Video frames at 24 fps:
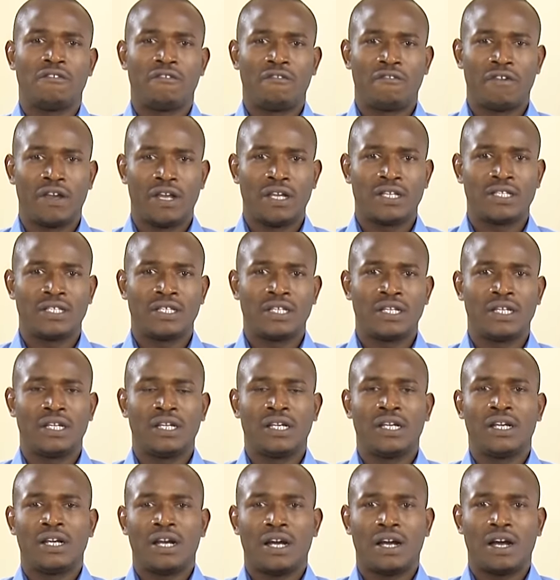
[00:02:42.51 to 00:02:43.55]
face
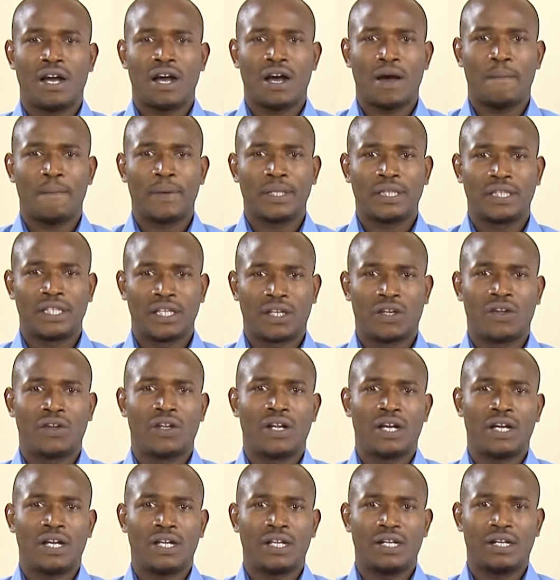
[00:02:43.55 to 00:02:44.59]
a
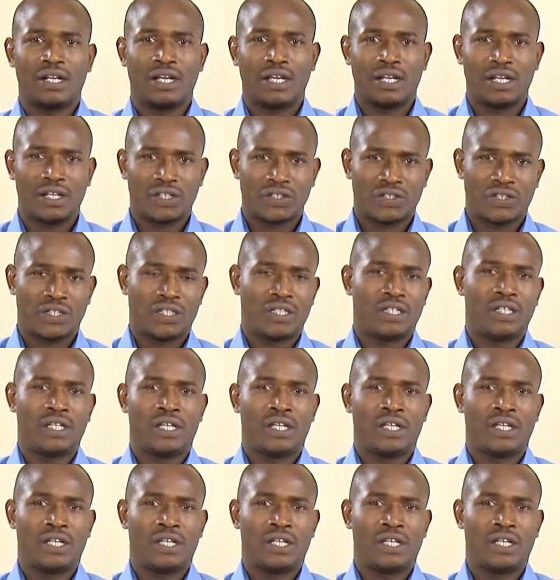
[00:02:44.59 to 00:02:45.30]
particular direction.